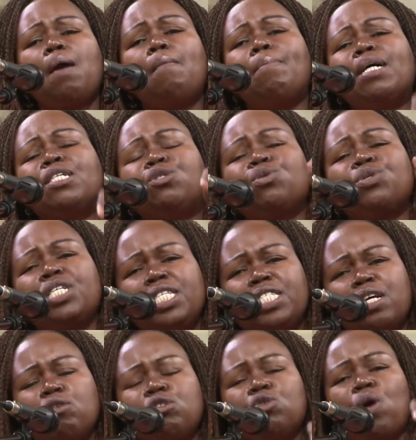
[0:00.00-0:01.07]
but to reach
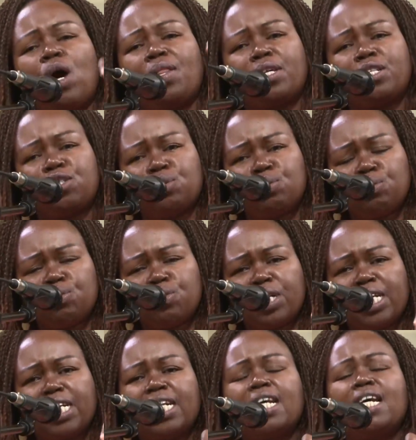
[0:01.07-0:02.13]
out to other
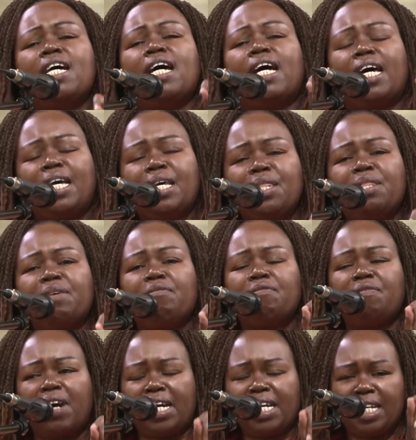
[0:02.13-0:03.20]
children in the
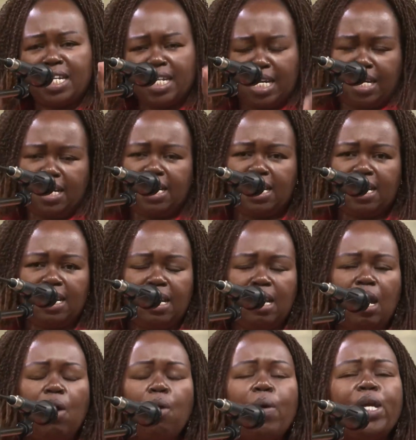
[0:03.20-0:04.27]
vineyard.
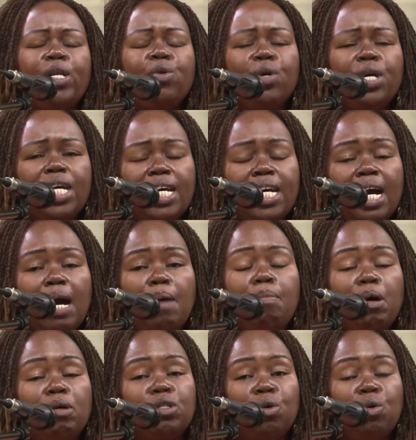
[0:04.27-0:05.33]
When you hear
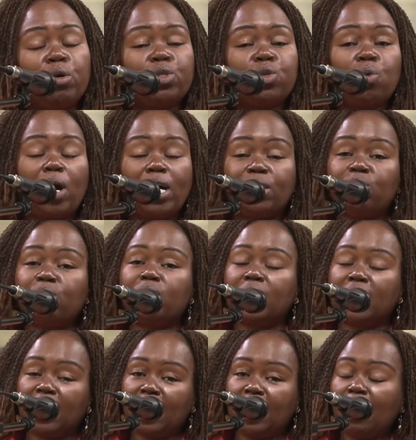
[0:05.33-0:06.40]
about God's word
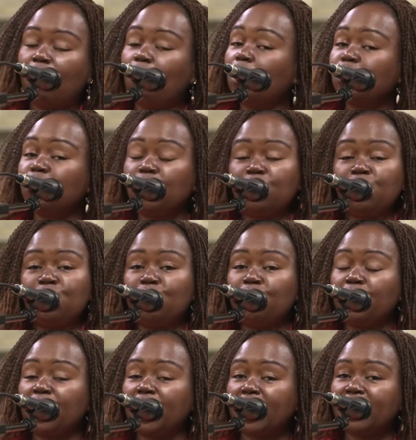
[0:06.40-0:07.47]
today, what will you do
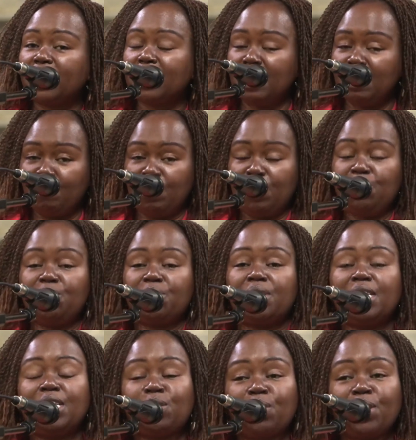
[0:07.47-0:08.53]
with it? Will you
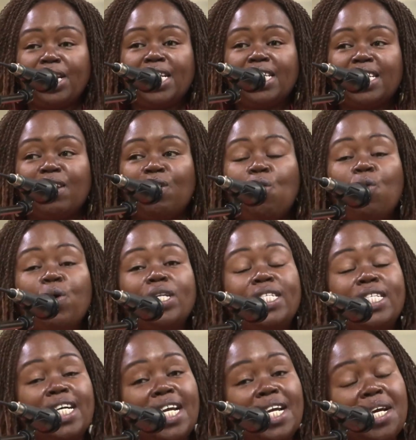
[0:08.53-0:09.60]
sit on it and go and
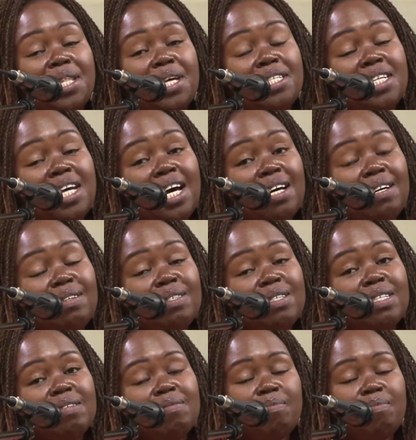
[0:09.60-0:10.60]
tell another child?